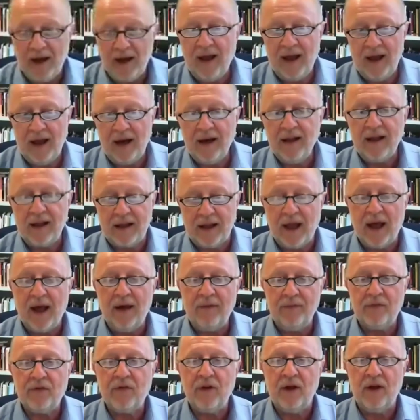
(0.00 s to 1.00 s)
Helge
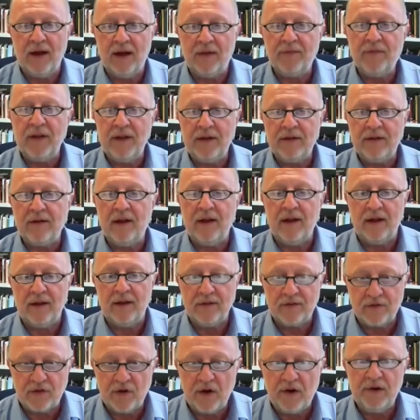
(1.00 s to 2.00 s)
Gernt did a
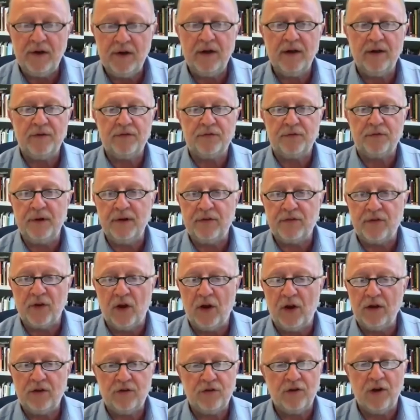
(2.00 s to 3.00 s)
serious
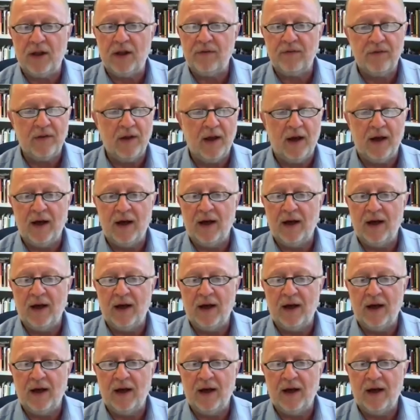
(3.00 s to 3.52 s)
research, and